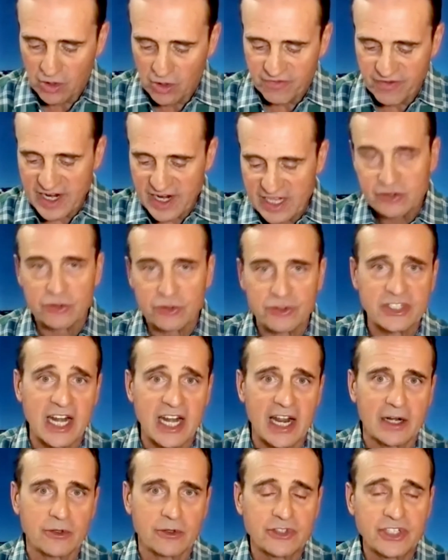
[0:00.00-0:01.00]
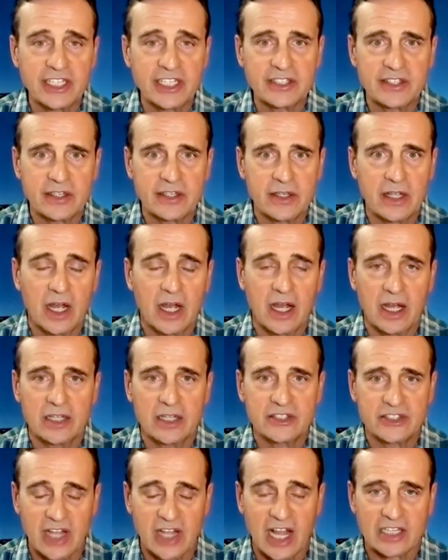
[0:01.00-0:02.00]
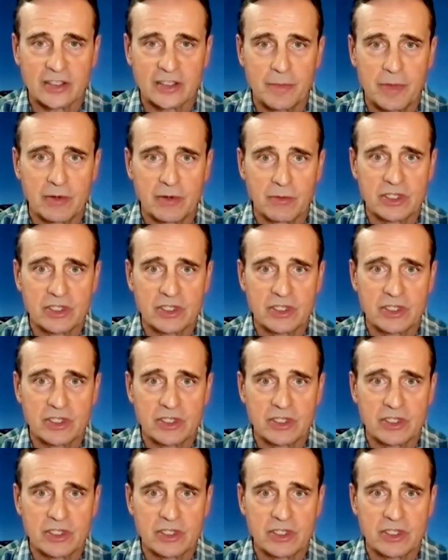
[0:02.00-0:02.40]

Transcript: Financials and energies stocks have been